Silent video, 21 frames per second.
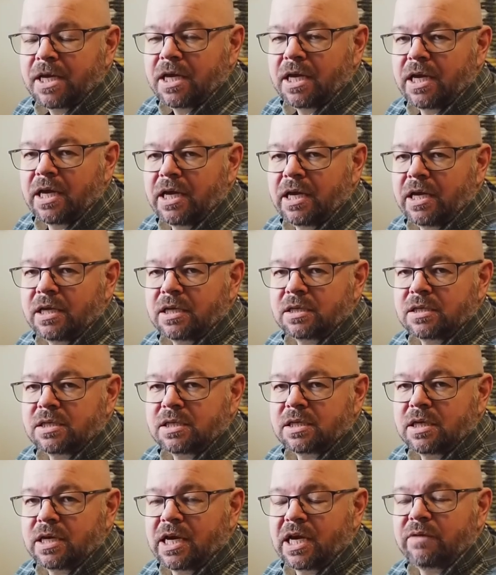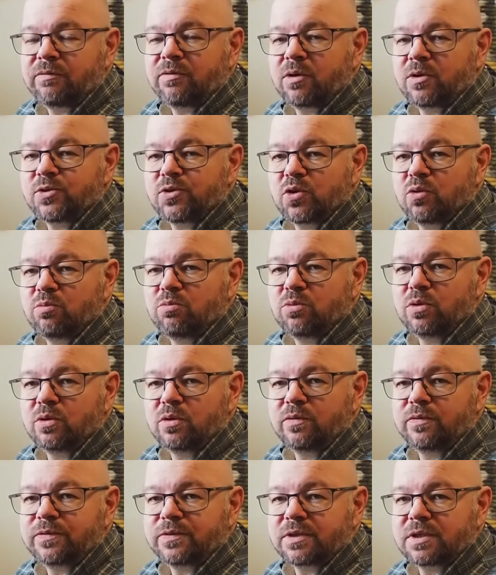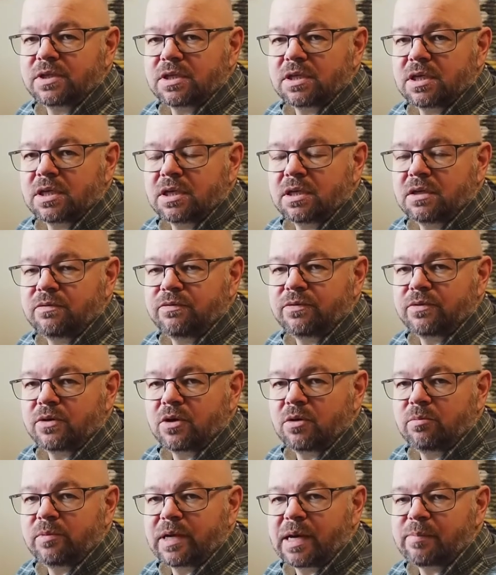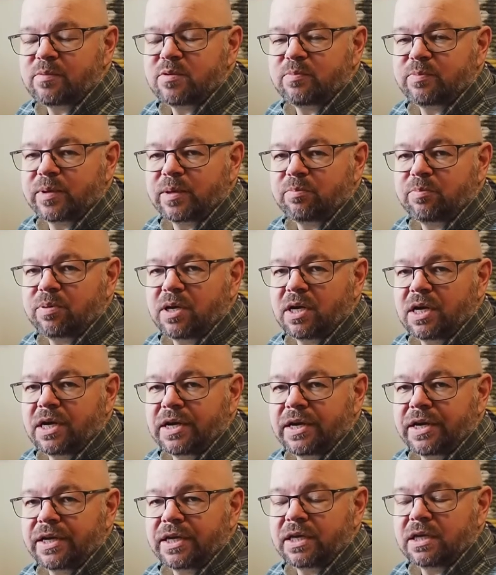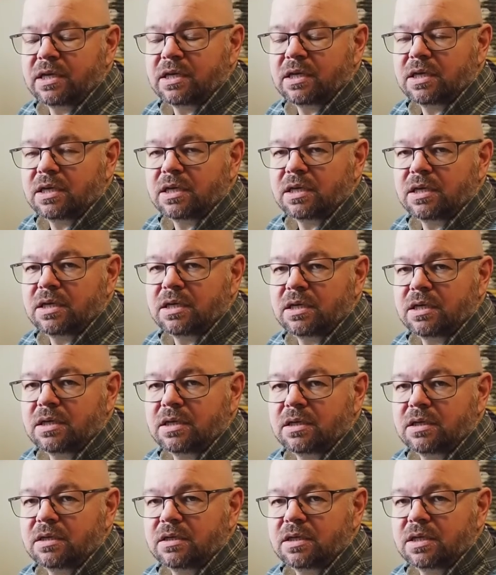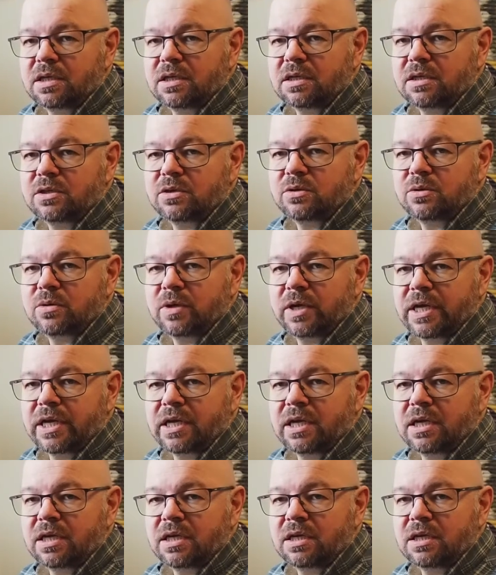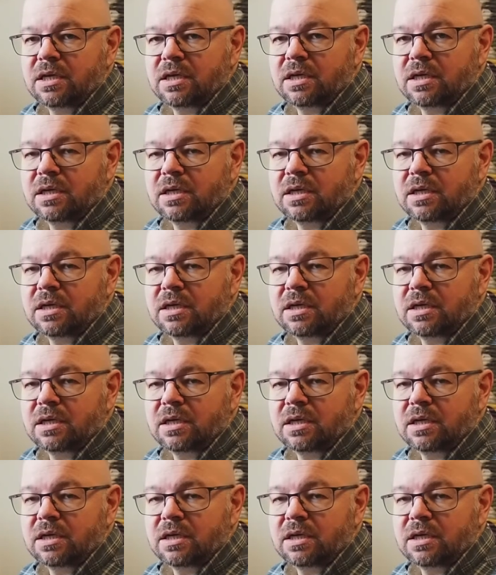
And I've also moved from Raspberry Pi into a